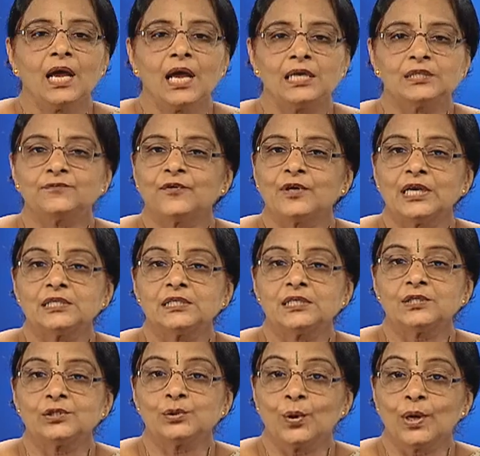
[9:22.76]
As far as the
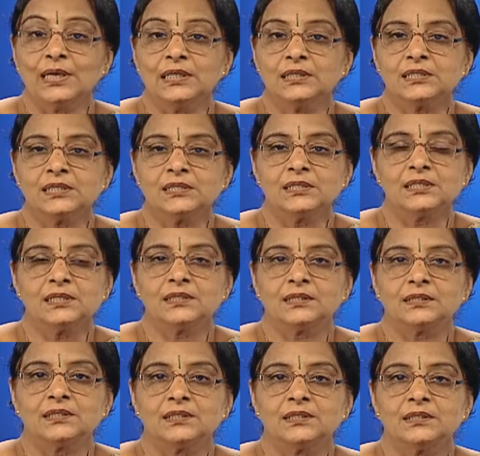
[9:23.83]
soil is
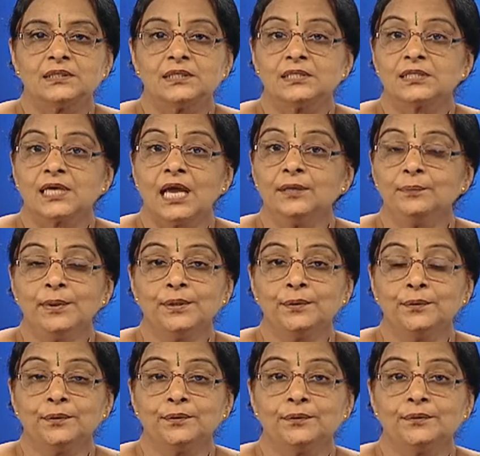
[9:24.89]
concerned, this can be
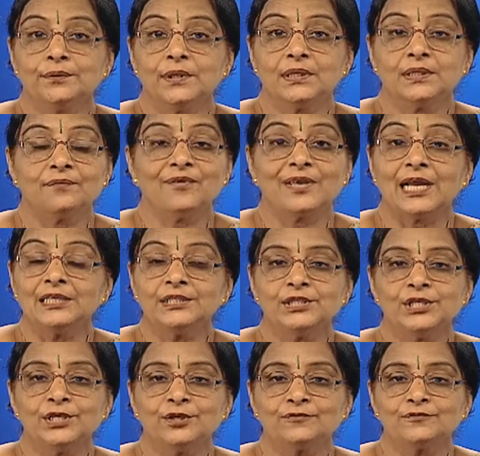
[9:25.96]
grown in the
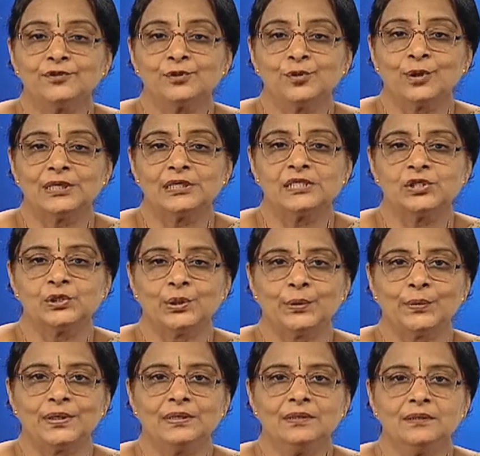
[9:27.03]
variety of soils
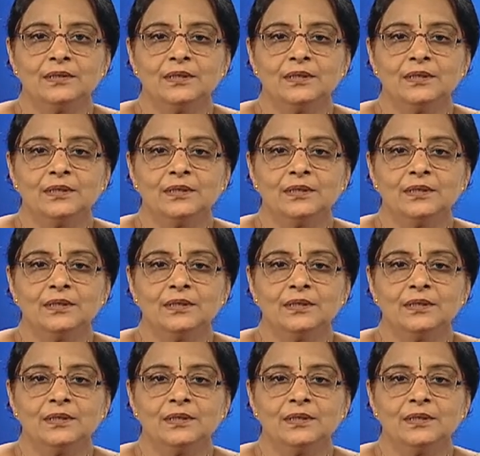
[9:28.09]
children.